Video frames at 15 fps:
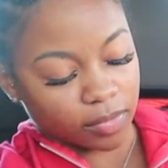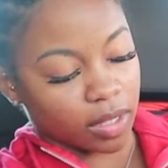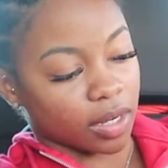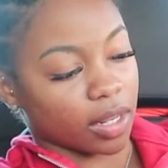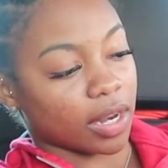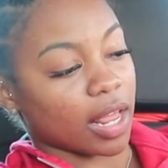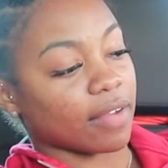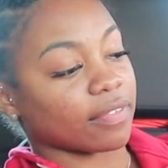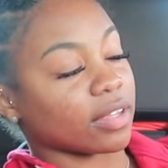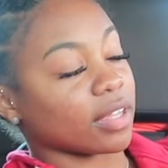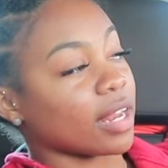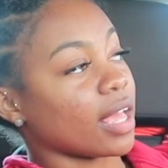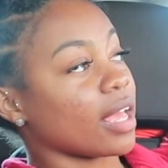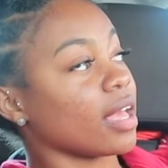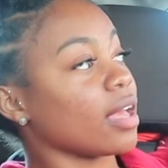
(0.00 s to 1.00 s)
And then after
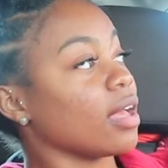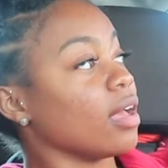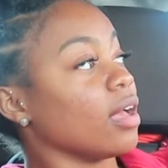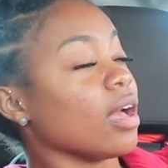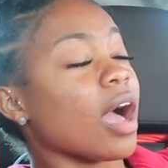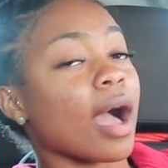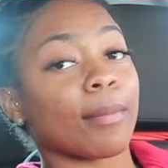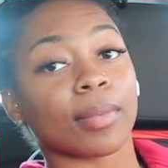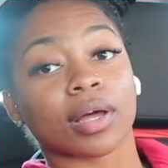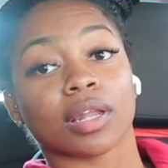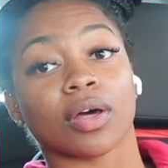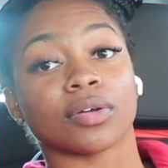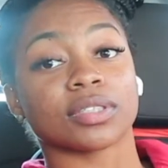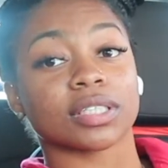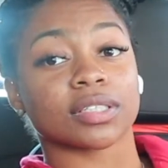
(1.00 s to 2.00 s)
that, I'm going to
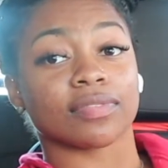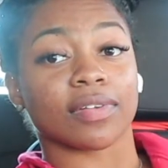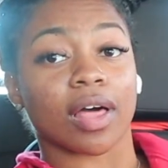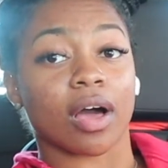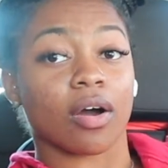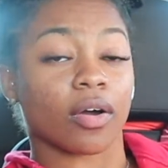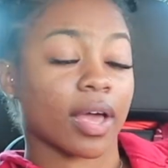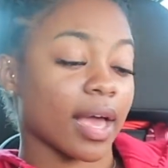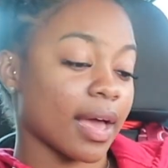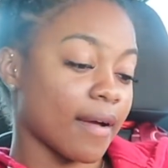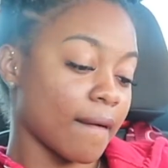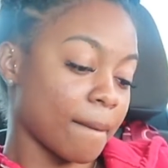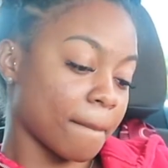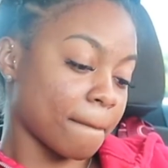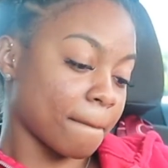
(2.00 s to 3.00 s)
close this vlog
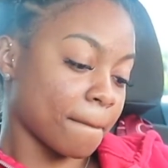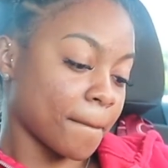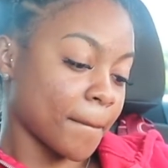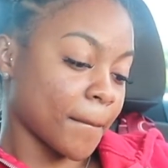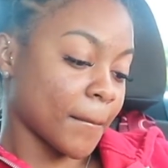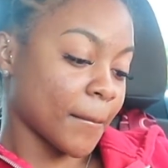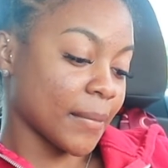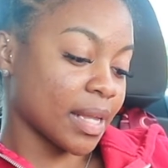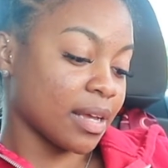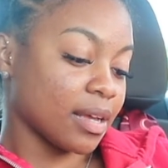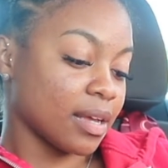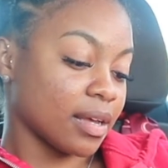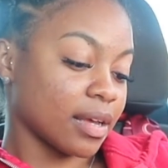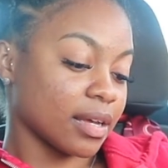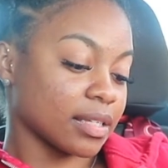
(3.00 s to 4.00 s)
out
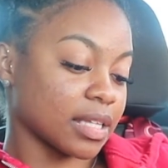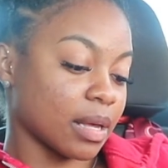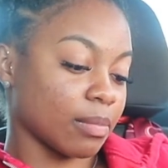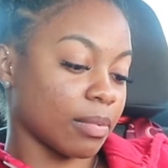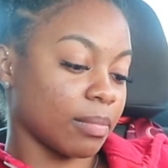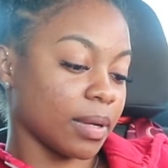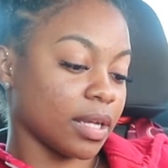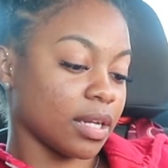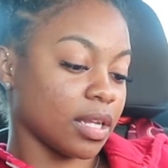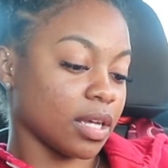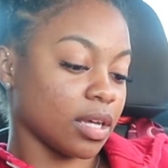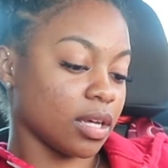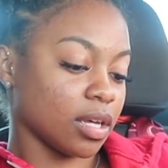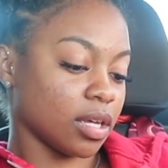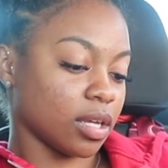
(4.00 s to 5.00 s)
because I'm going to be
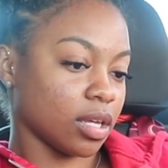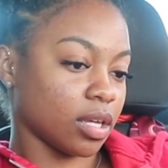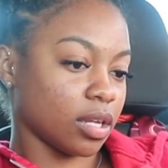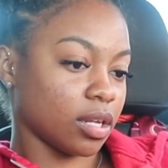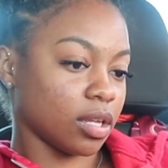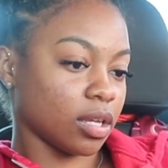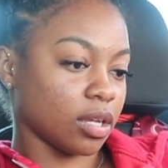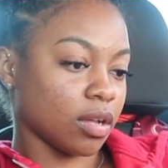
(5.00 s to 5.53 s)
done.